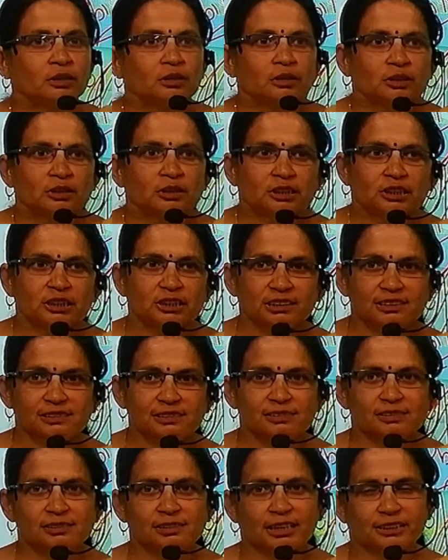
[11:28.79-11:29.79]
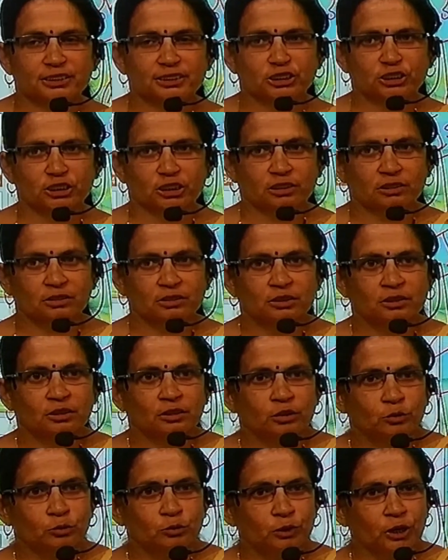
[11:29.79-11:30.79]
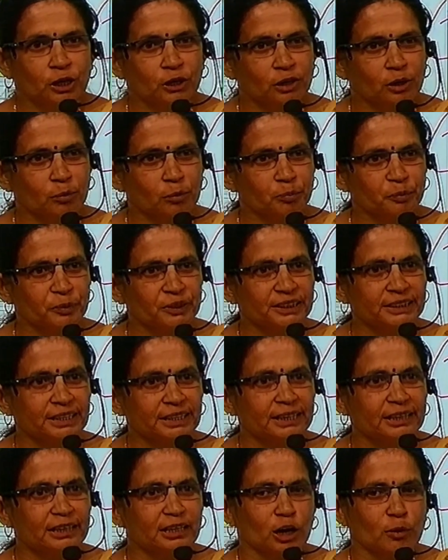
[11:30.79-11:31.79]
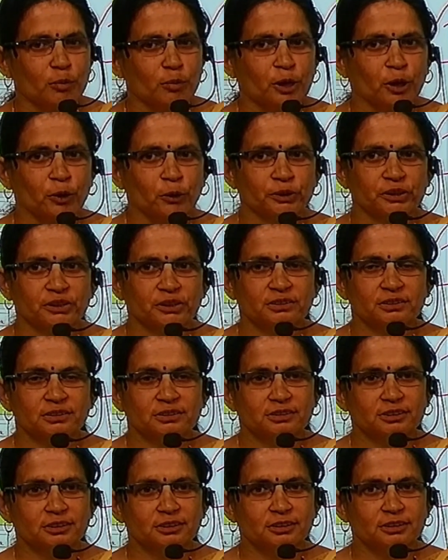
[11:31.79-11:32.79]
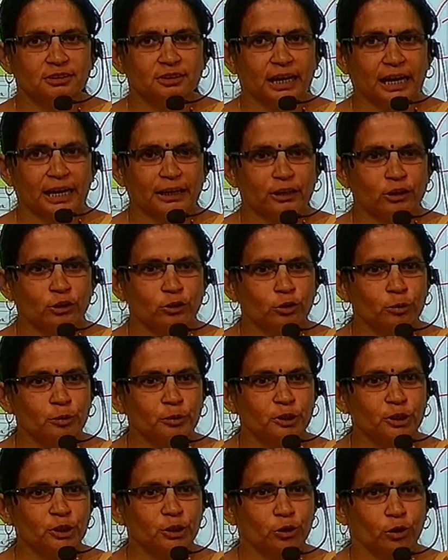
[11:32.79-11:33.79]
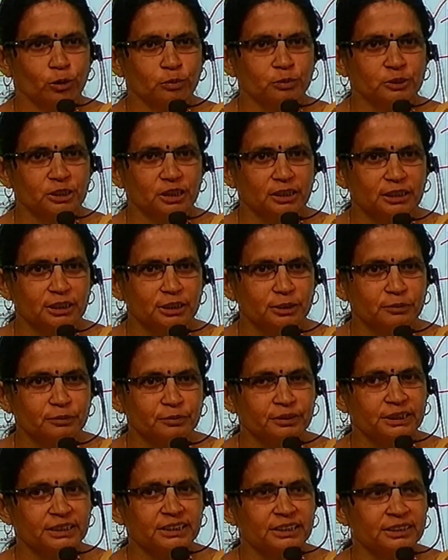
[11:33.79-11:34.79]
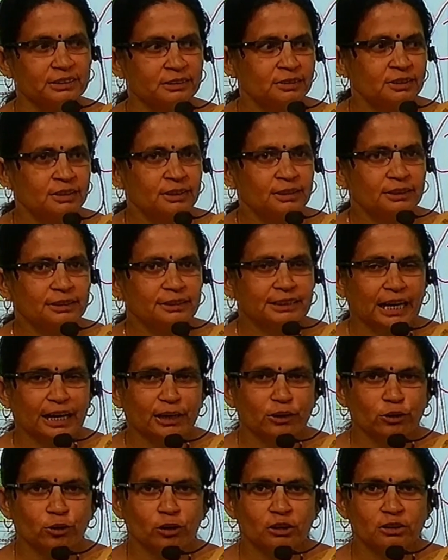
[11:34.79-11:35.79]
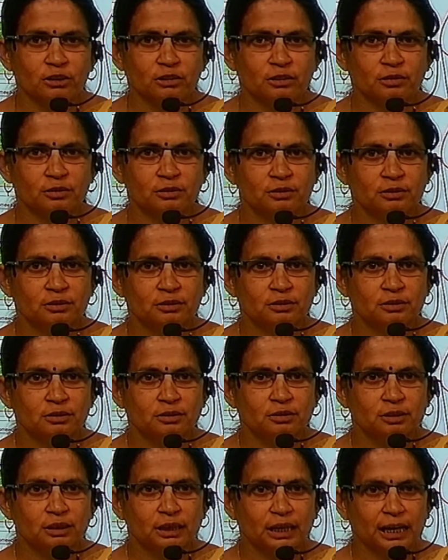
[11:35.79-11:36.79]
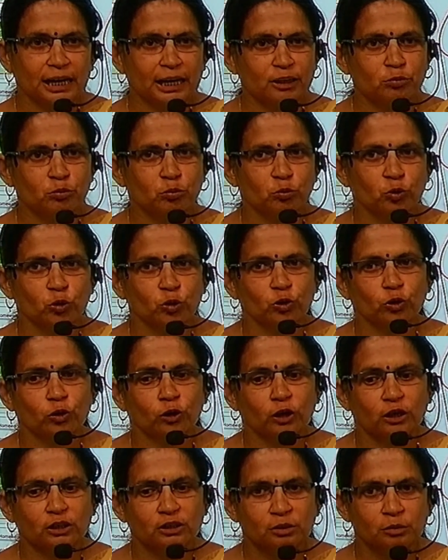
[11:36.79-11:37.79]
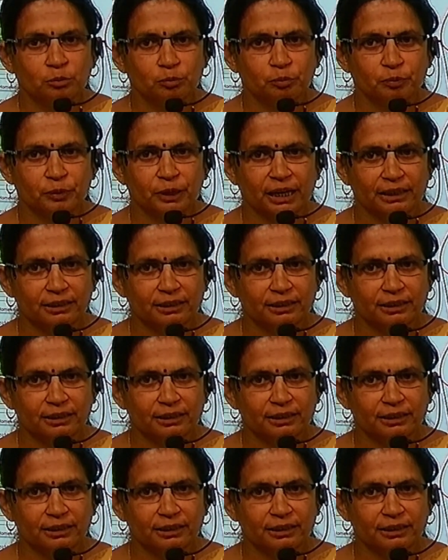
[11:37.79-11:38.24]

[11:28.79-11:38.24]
In this lecture, we have completed about the anatomy of the leaf in dicot and monocot plant